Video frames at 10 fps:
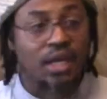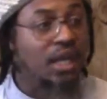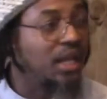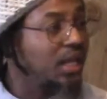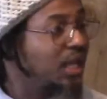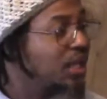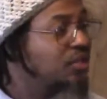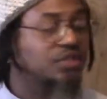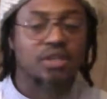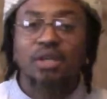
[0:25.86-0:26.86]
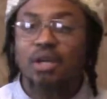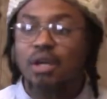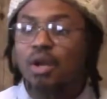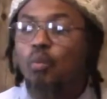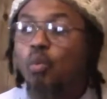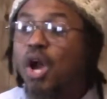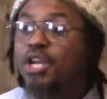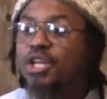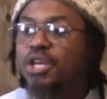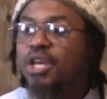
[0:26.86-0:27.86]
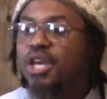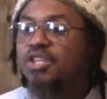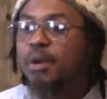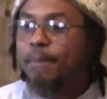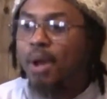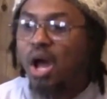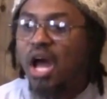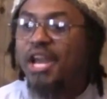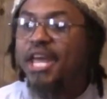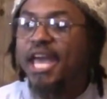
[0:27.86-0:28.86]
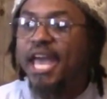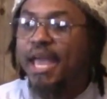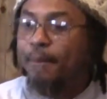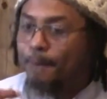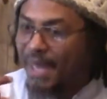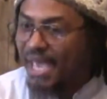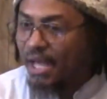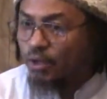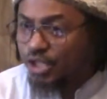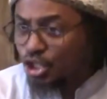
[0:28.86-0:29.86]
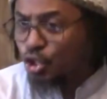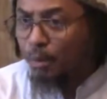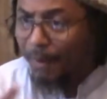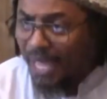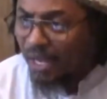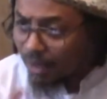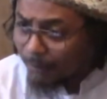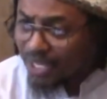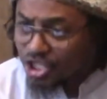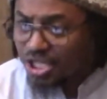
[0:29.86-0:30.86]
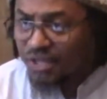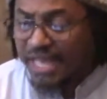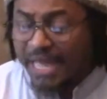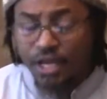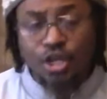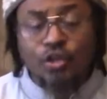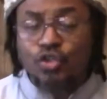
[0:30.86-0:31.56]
It is what is upon a male, since you're a male, I'm mentioning that,